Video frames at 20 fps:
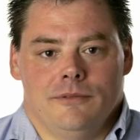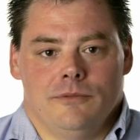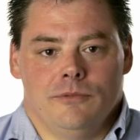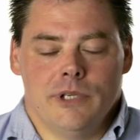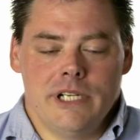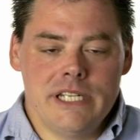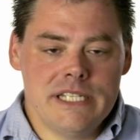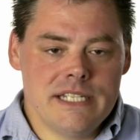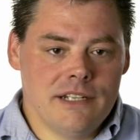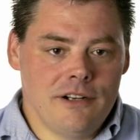
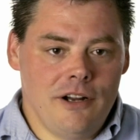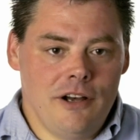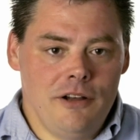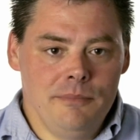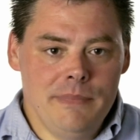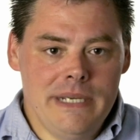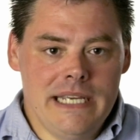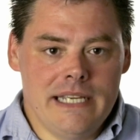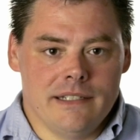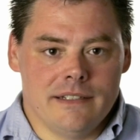What does it all
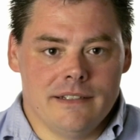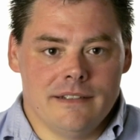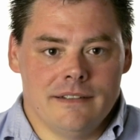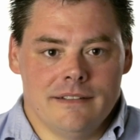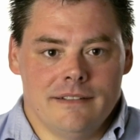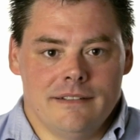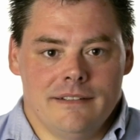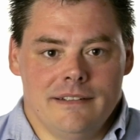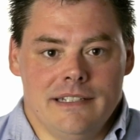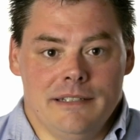mean?
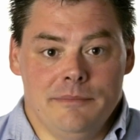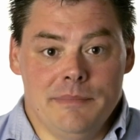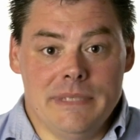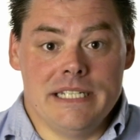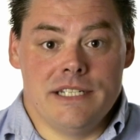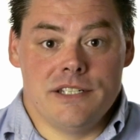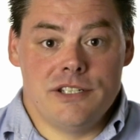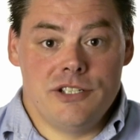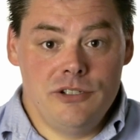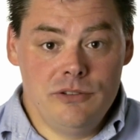It
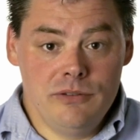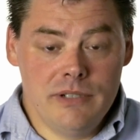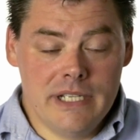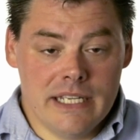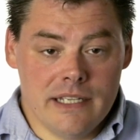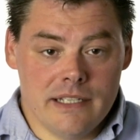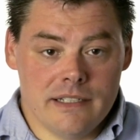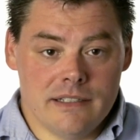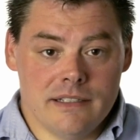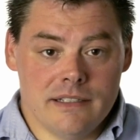means you get